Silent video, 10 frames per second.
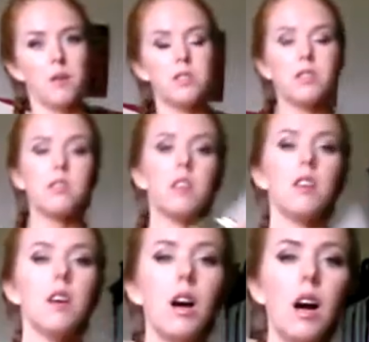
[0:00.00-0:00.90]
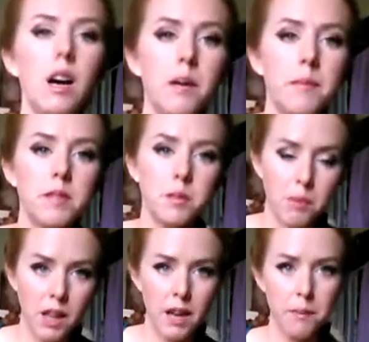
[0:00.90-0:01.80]
which is um, to
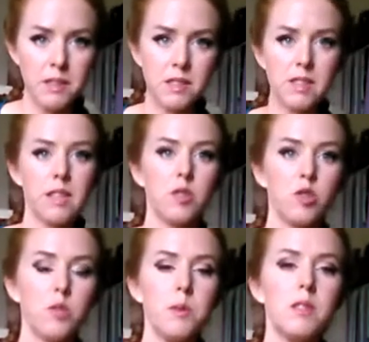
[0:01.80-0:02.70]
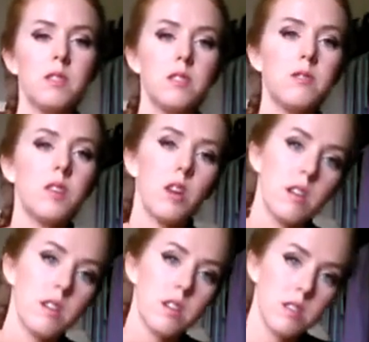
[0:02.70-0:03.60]
ply means to take two pieces of
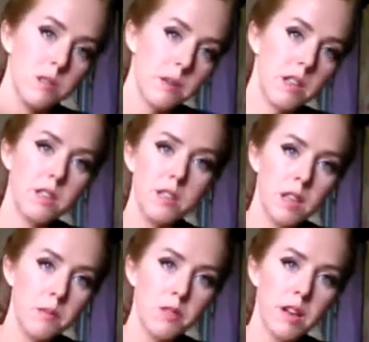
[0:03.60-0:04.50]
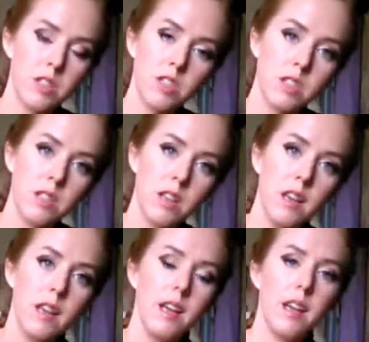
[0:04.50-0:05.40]
yarn that are spun in the same direction
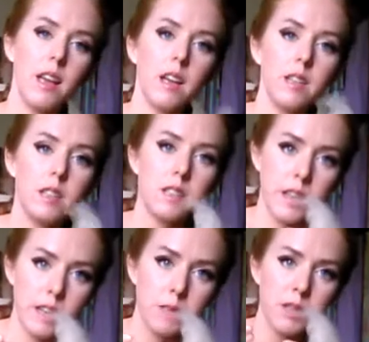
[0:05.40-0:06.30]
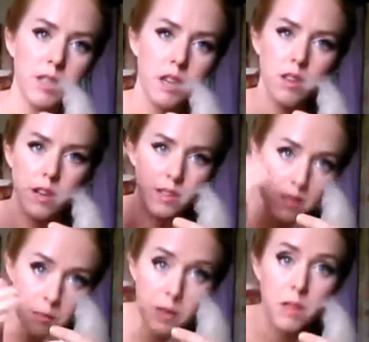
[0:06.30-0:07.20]
and tie them together and
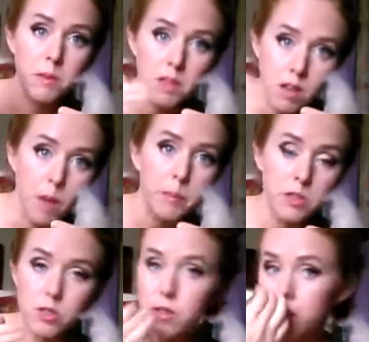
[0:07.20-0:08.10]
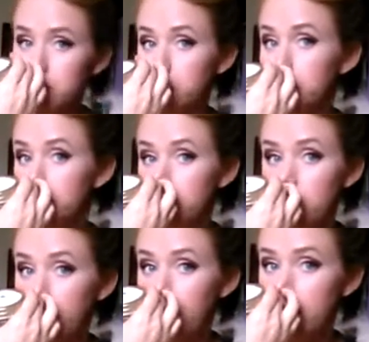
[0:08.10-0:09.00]
spin them in the opposite direction. When you
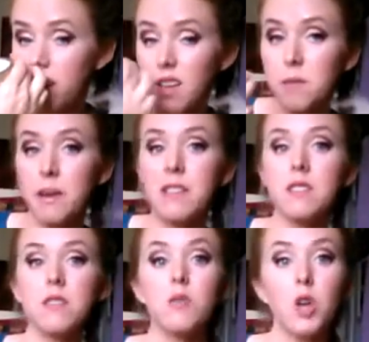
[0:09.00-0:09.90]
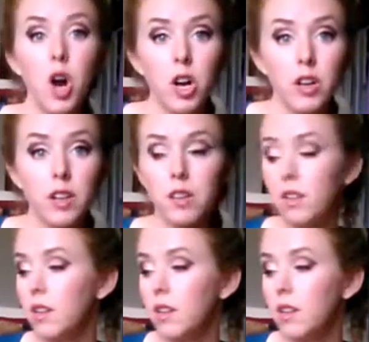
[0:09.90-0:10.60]
do that, it makes yarn.